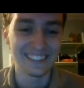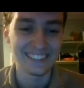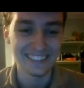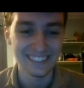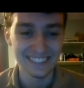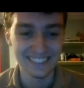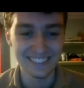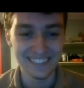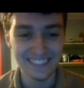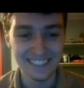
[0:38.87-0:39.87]

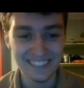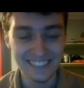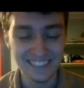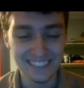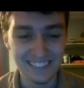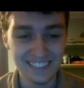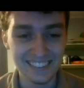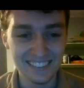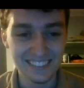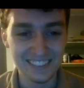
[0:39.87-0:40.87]

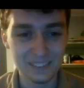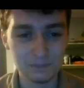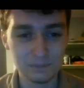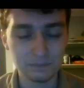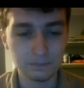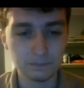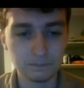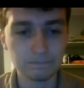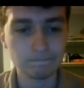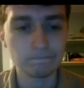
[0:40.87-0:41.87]

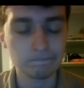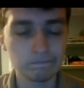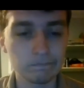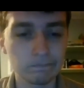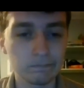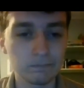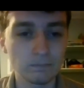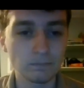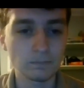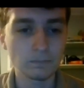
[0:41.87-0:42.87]

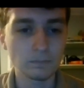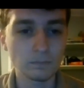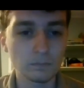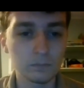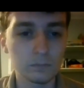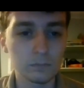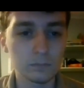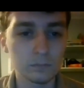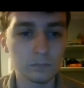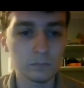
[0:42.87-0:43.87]

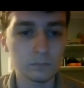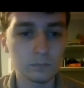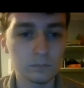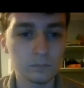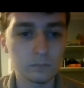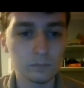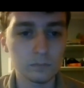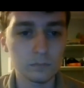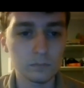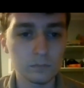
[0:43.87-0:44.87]

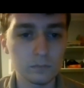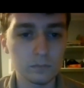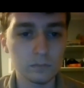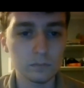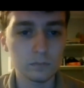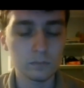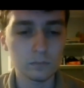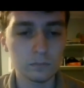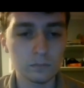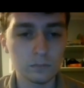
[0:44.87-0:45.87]

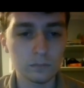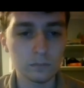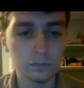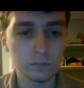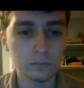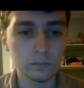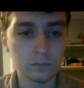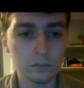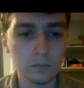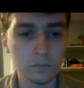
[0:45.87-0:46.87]
(silent)